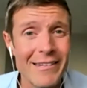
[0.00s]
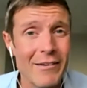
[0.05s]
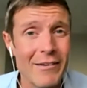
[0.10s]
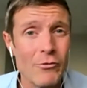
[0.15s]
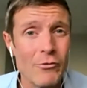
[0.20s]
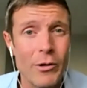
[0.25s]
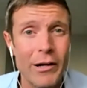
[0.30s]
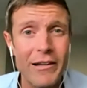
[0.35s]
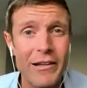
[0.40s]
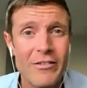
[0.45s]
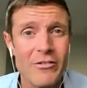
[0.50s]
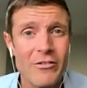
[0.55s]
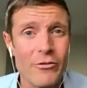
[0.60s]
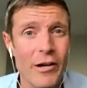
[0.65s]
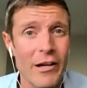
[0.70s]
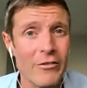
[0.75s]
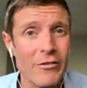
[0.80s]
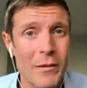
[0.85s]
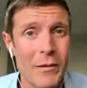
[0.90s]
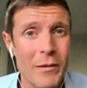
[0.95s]
They have great
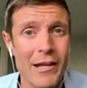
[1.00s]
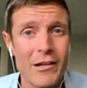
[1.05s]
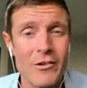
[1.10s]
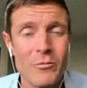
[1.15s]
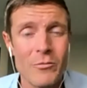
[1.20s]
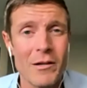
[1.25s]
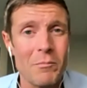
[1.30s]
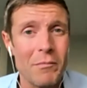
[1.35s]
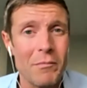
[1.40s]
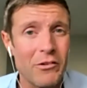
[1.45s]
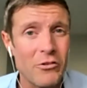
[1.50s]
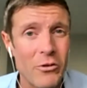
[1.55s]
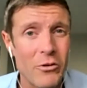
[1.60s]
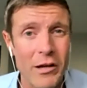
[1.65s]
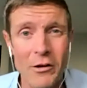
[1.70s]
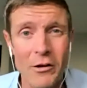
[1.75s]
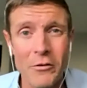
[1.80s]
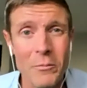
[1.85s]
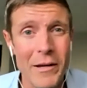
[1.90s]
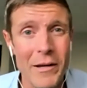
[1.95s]
stress management, mental
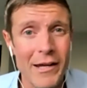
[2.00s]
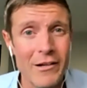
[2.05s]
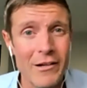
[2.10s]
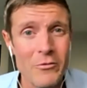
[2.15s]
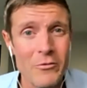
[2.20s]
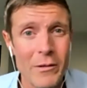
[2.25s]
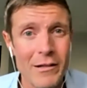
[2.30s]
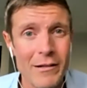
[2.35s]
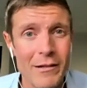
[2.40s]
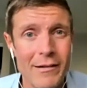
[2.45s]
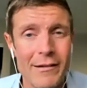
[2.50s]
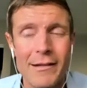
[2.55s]
health management.